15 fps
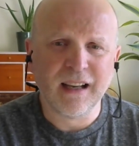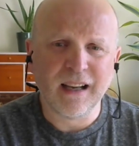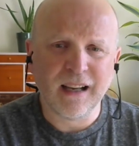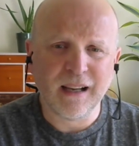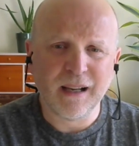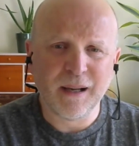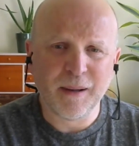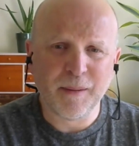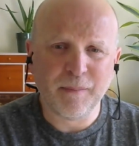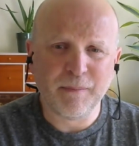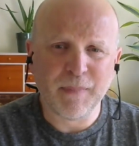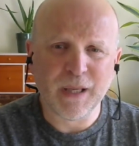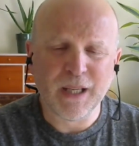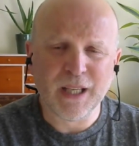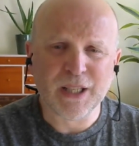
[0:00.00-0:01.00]

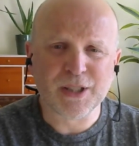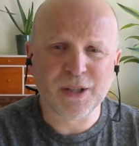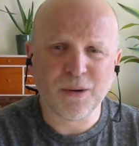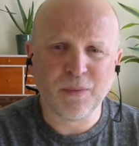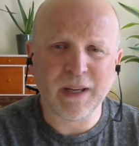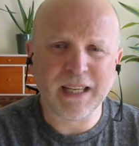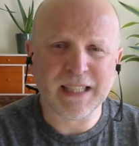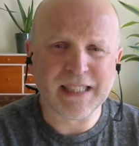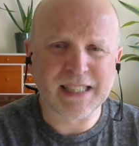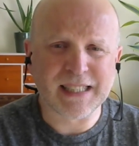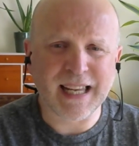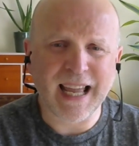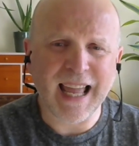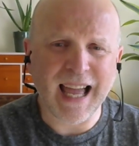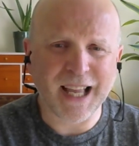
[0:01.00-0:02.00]
So we can
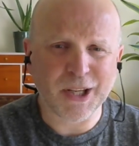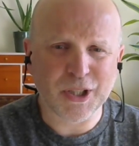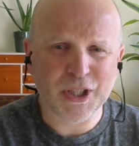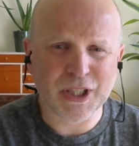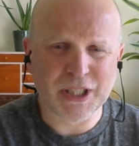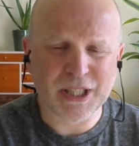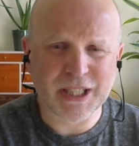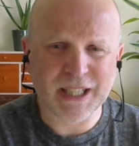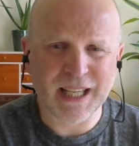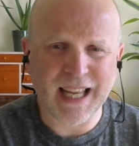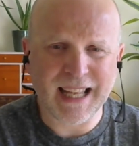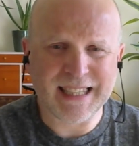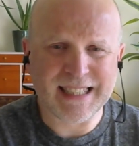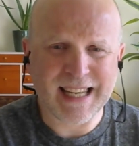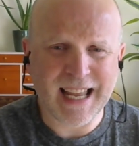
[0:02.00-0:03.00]
stay anxious
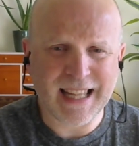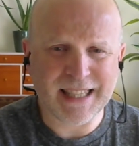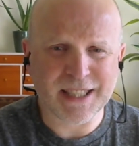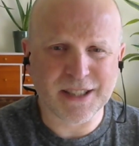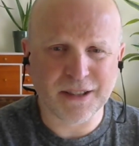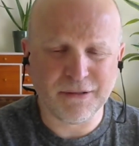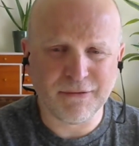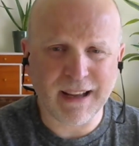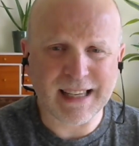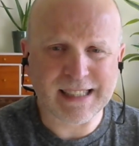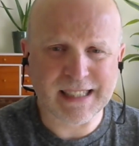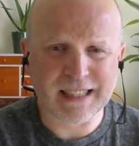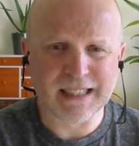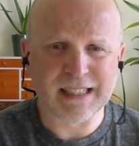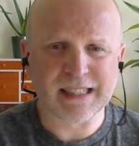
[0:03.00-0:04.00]
and tense and
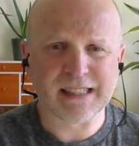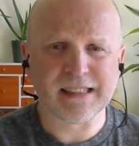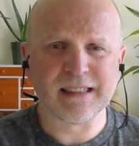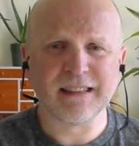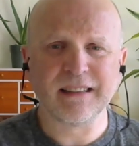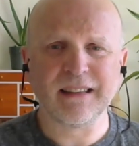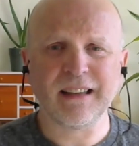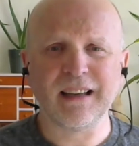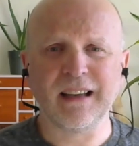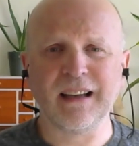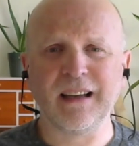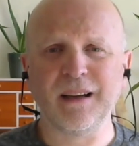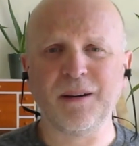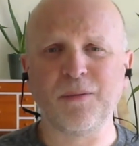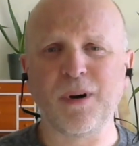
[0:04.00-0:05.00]
restless
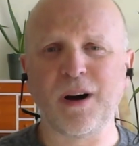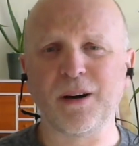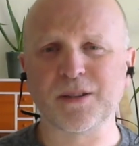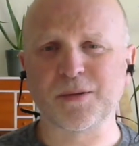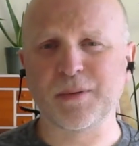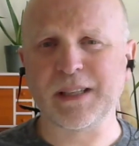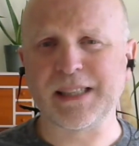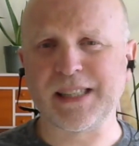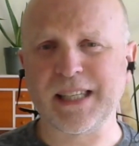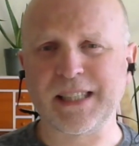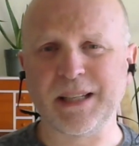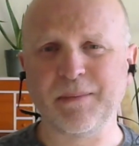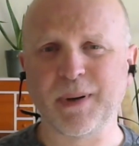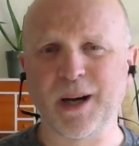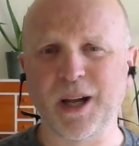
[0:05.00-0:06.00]
whilst we're
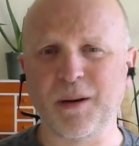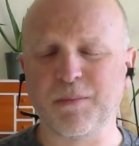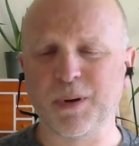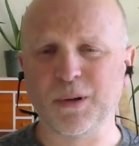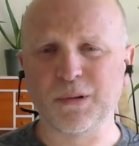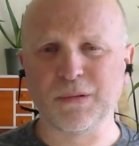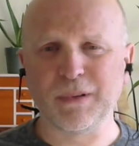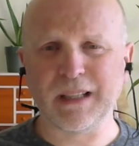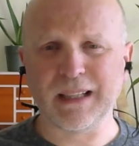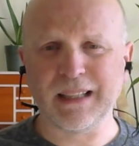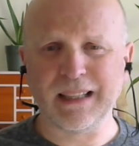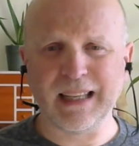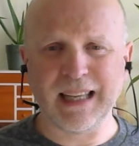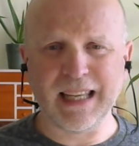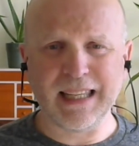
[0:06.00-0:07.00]
sitting by a pool
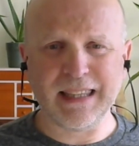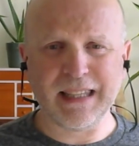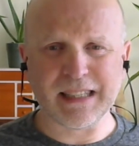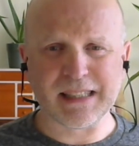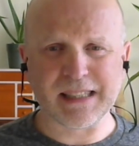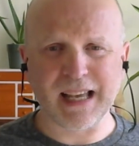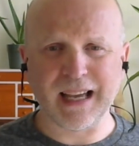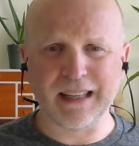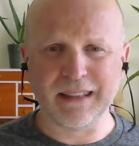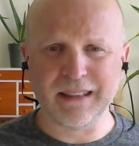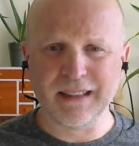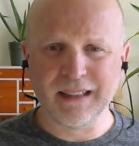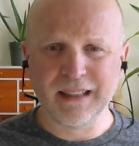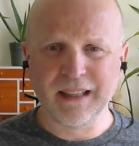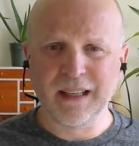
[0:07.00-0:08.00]
in the sun
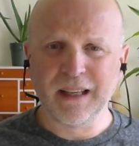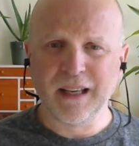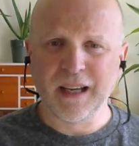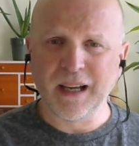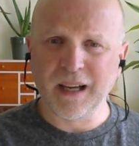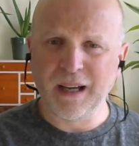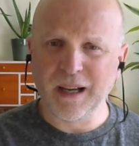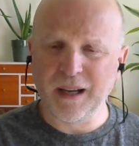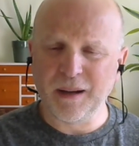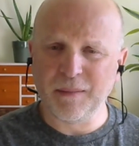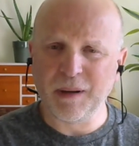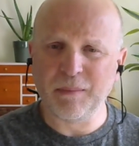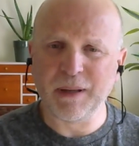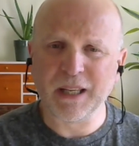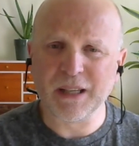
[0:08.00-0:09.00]

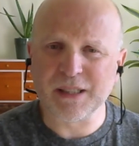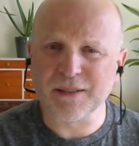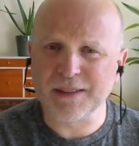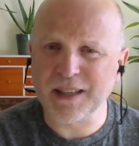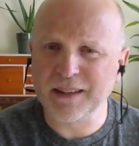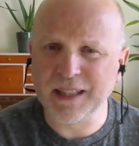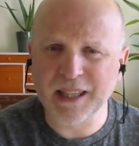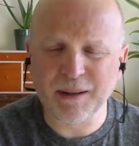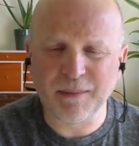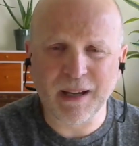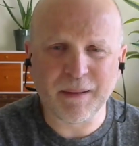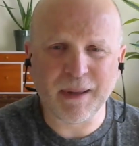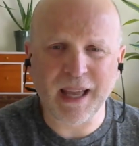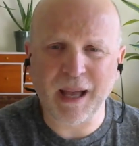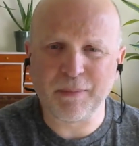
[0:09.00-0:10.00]
because of something
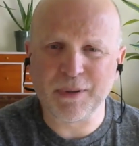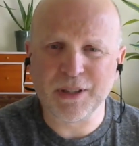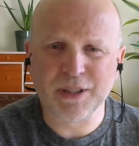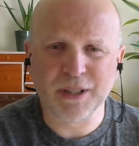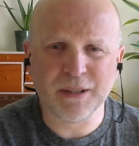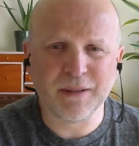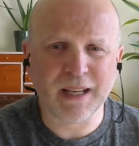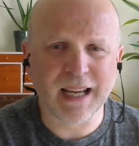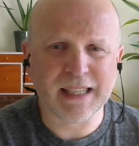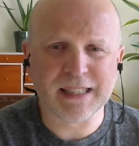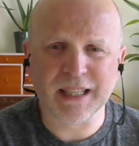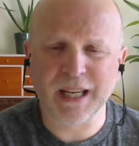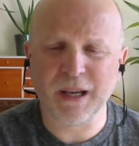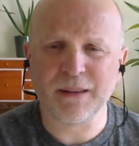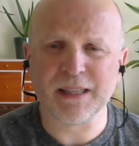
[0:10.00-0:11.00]
maybe happened 2 days
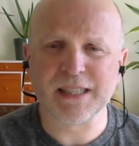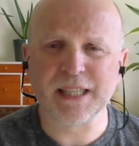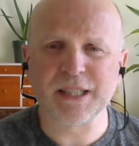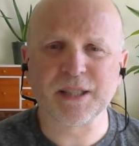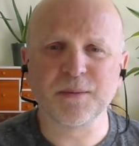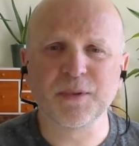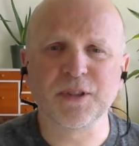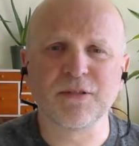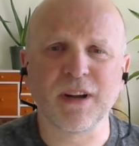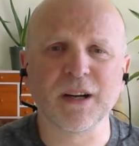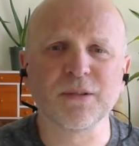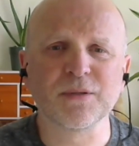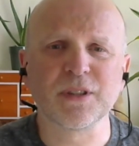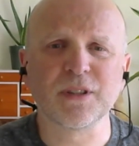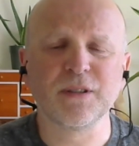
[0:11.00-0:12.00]
ago. The system
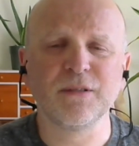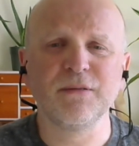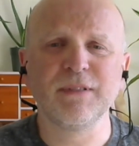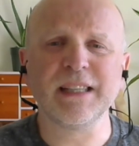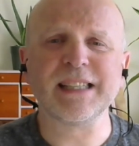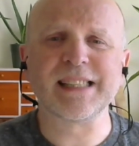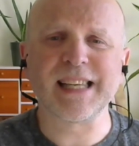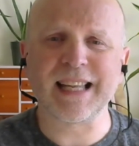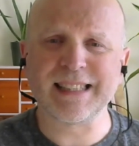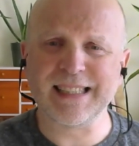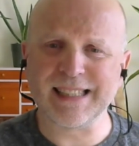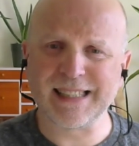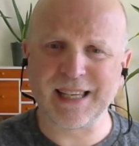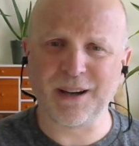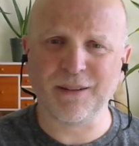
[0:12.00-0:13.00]
struggles to reset
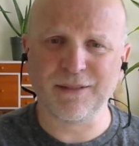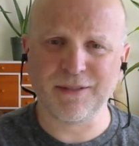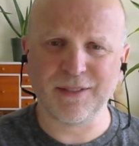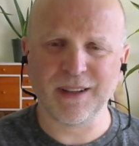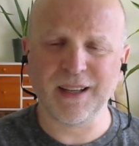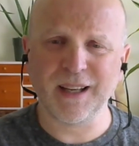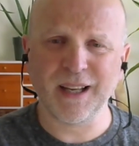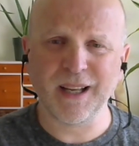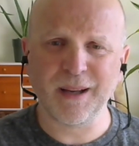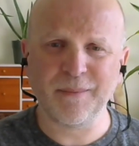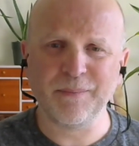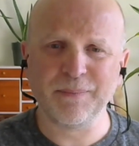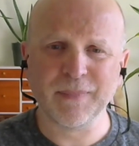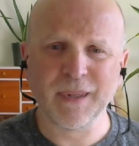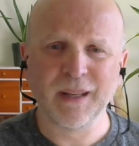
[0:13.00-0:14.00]
itself
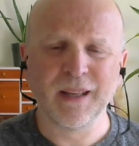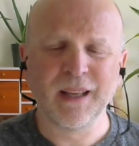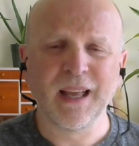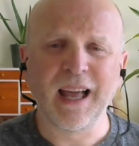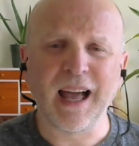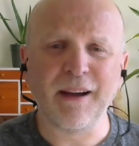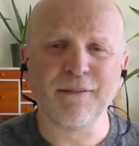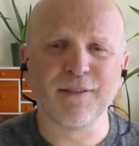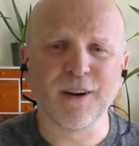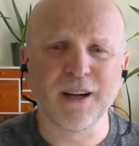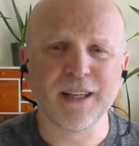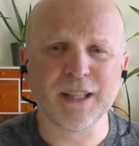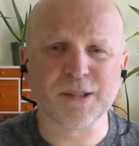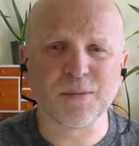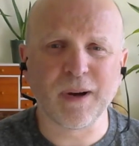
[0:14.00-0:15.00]
and
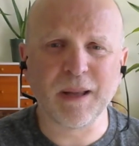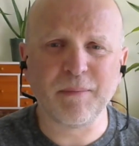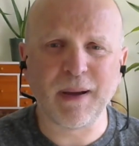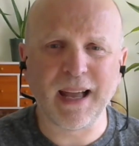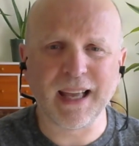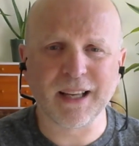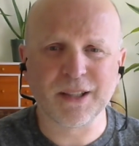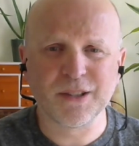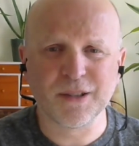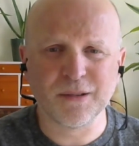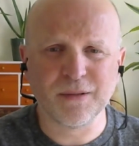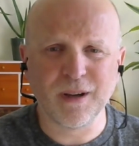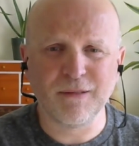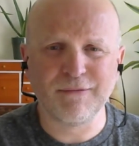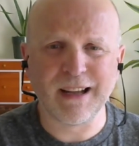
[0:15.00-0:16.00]
find its way back
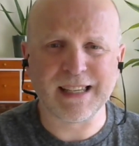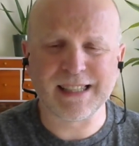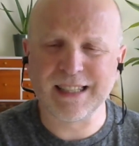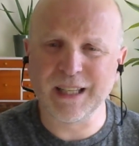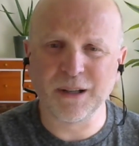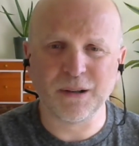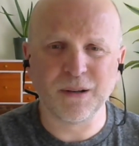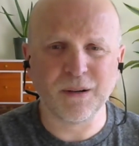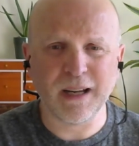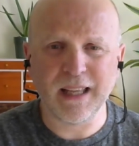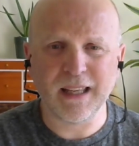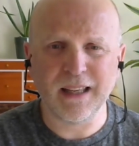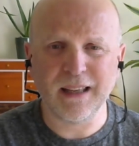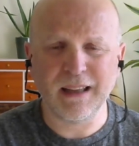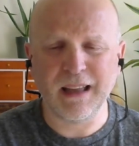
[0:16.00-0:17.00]
to a resting or
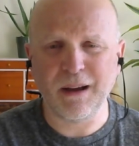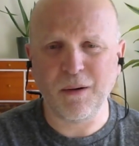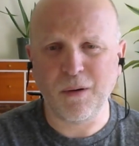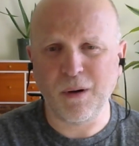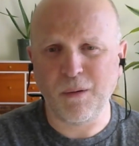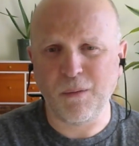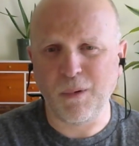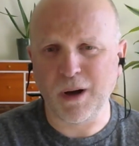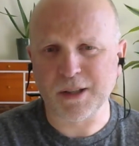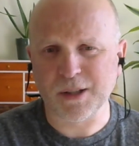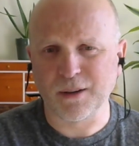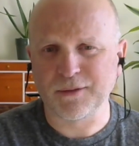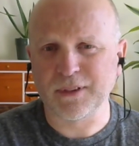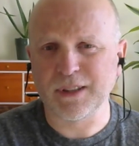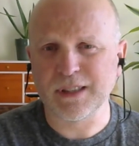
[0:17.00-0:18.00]
what's
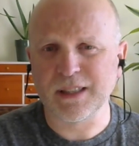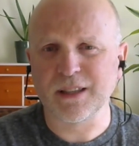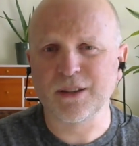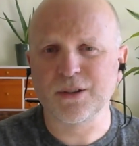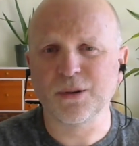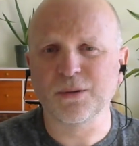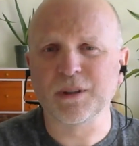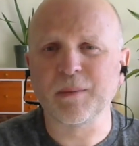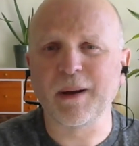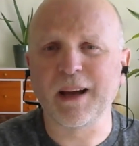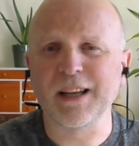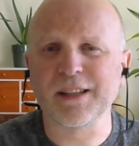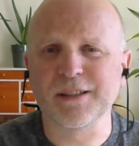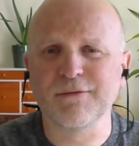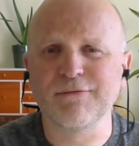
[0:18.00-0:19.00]
often talked
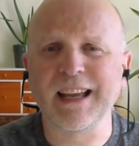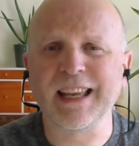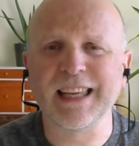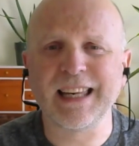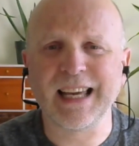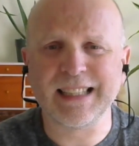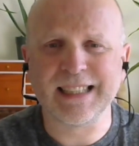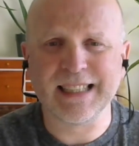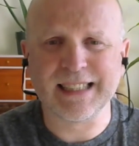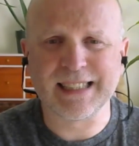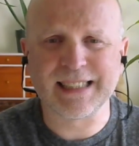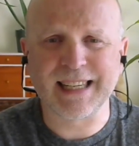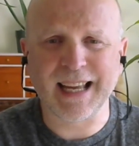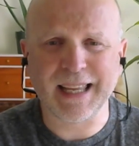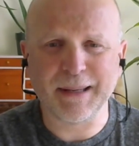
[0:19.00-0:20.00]
about as a regulated
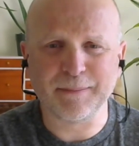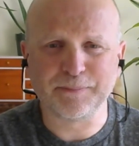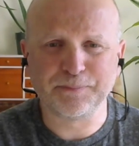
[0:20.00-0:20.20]
state.